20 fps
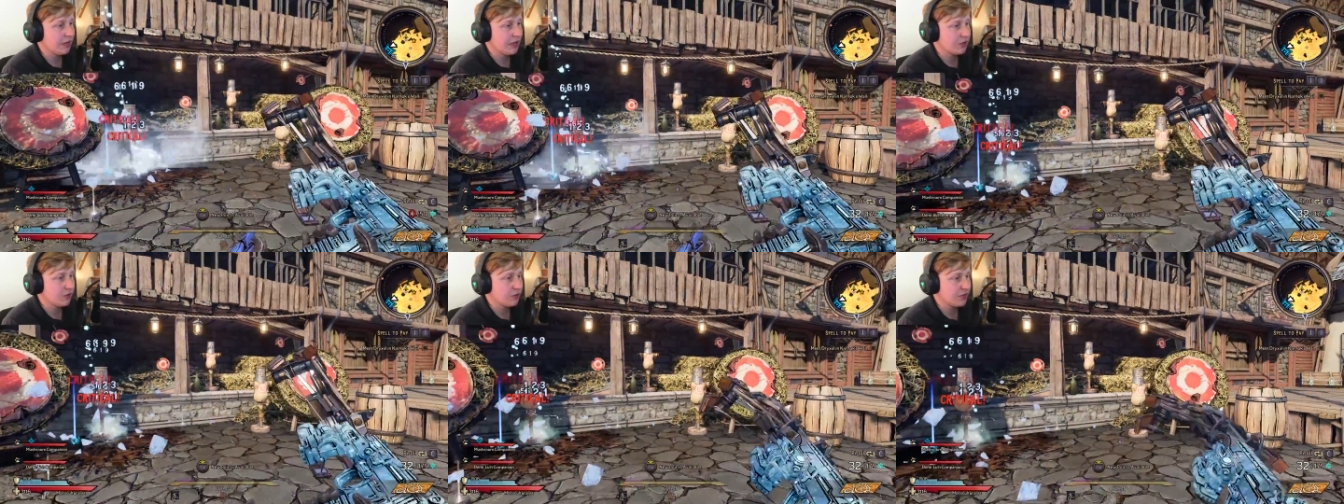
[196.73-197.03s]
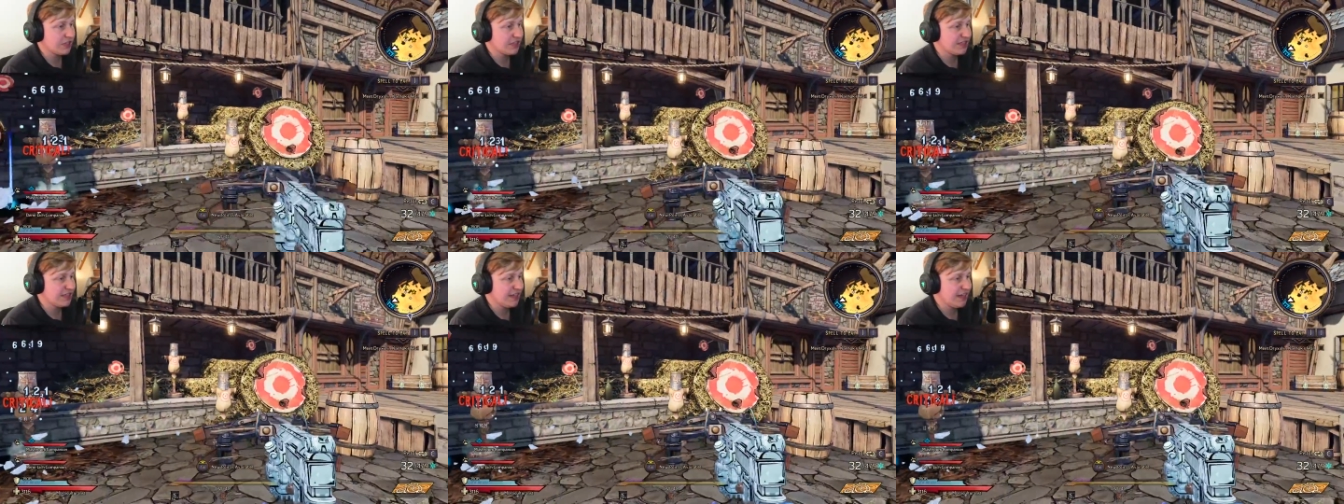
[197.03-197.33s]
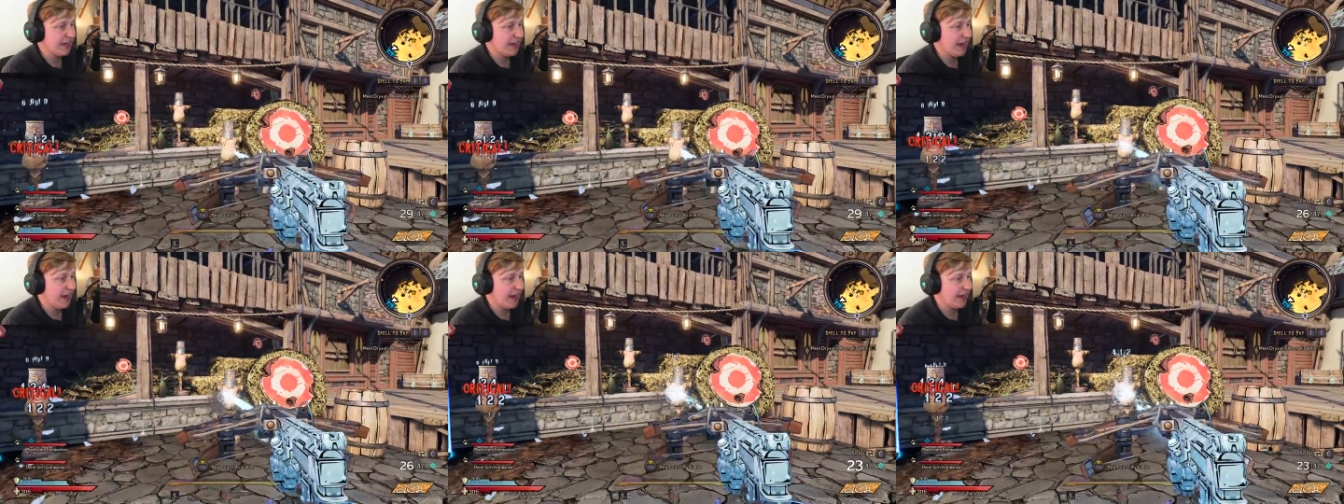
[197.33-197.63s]
we're not going to
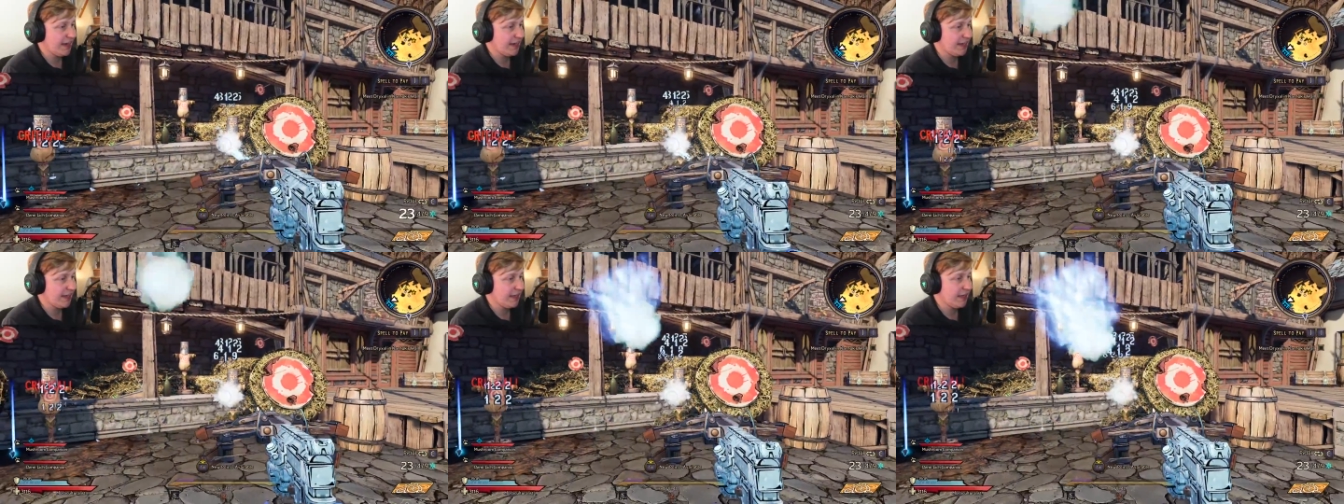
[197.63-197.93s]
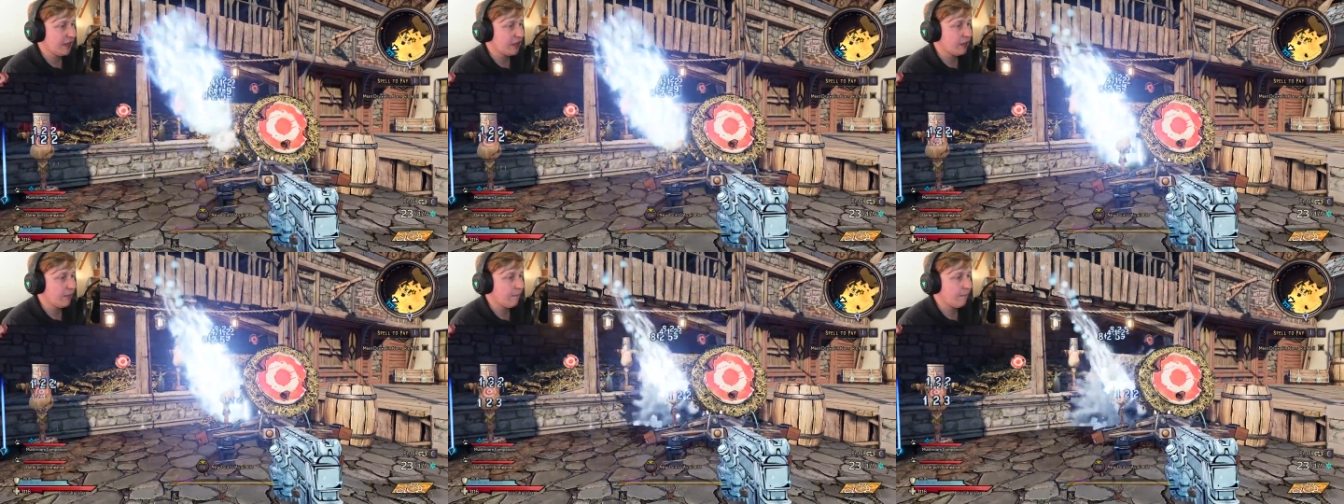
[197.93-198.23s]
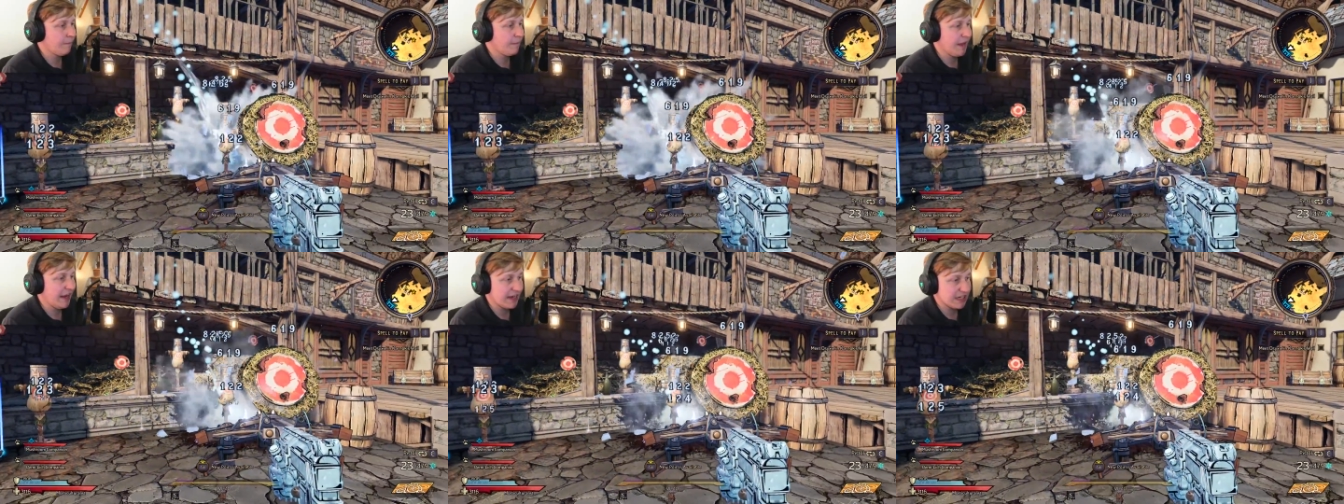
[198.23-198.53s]
see any
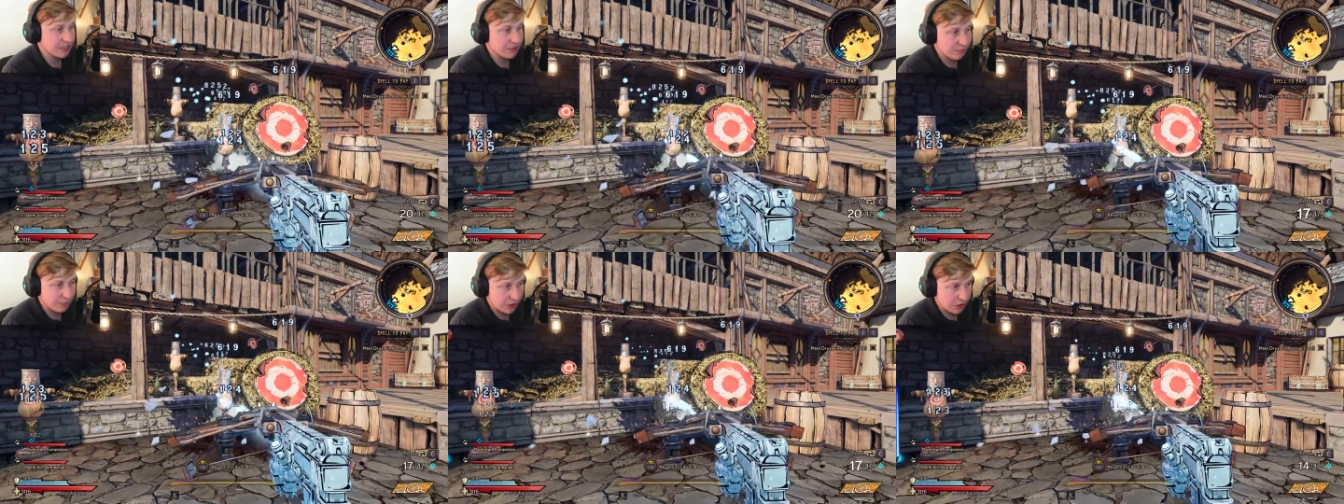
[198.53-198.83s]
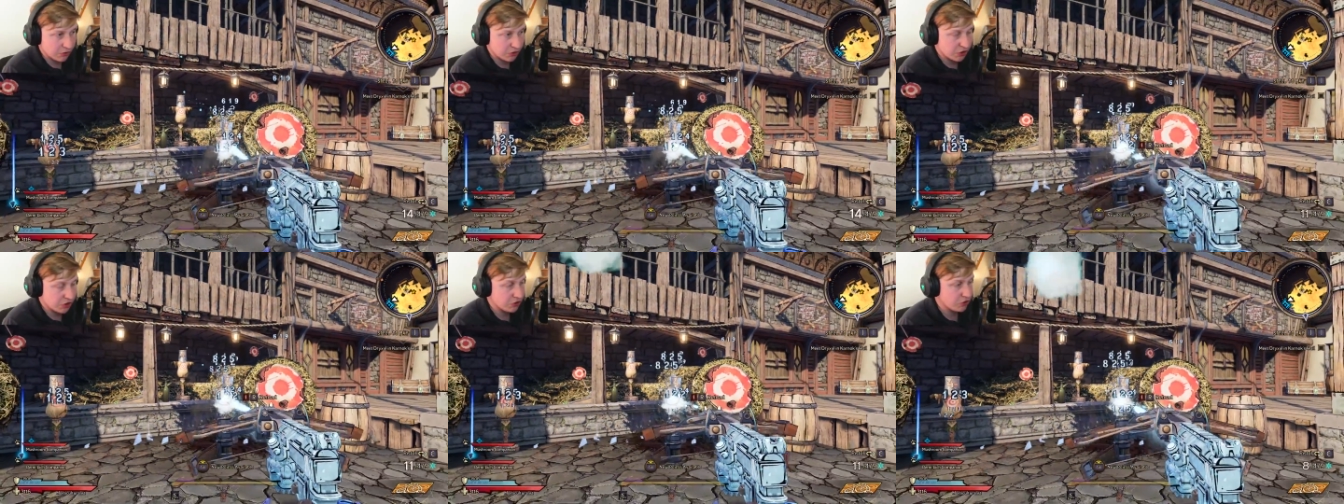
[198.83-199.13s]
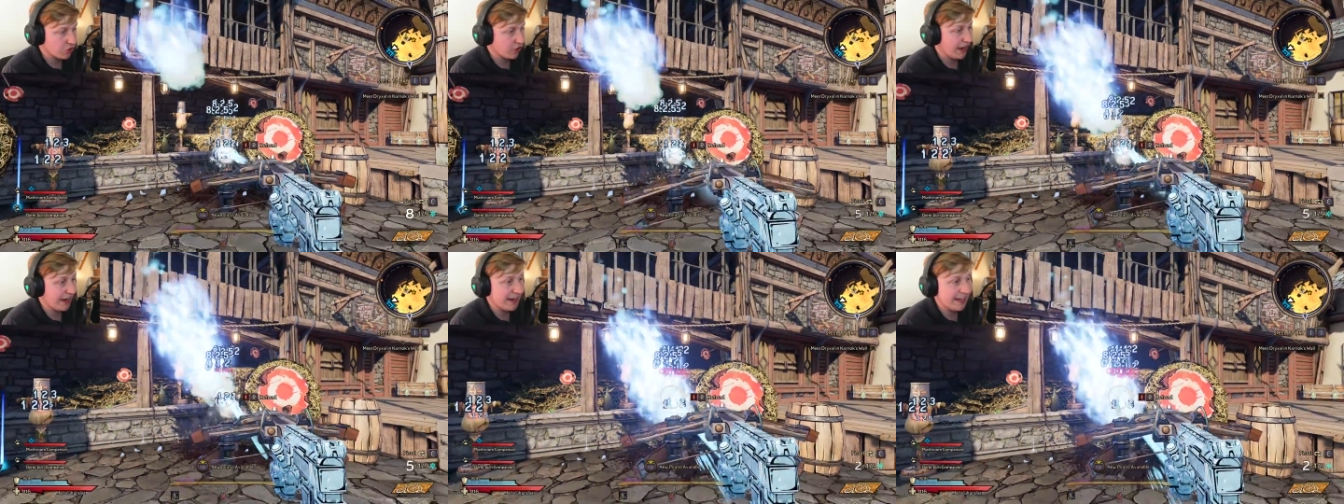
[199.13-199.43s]

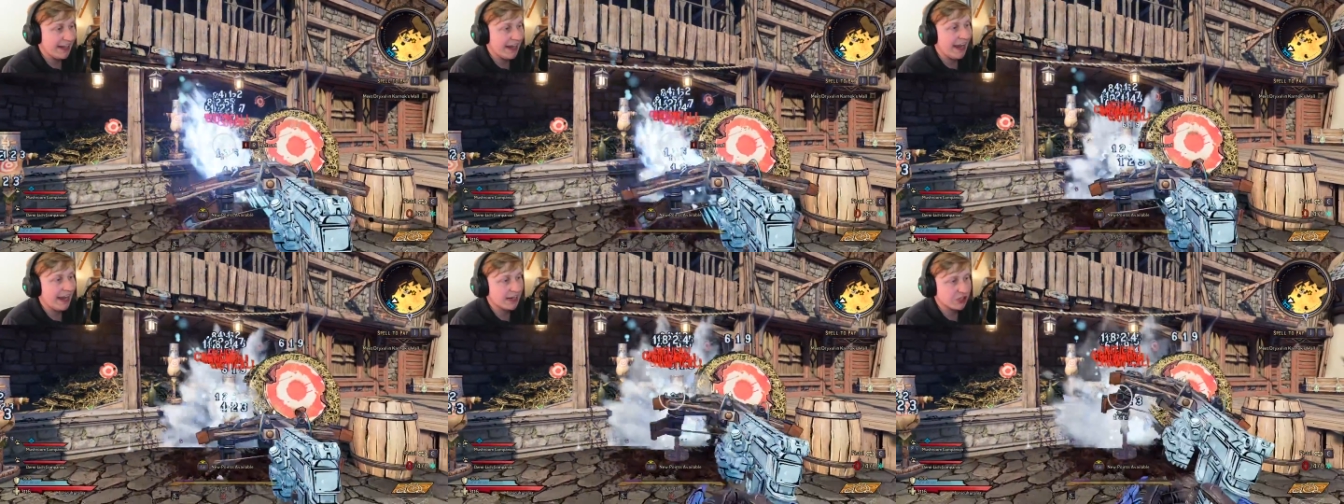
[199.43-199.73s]
explosions or any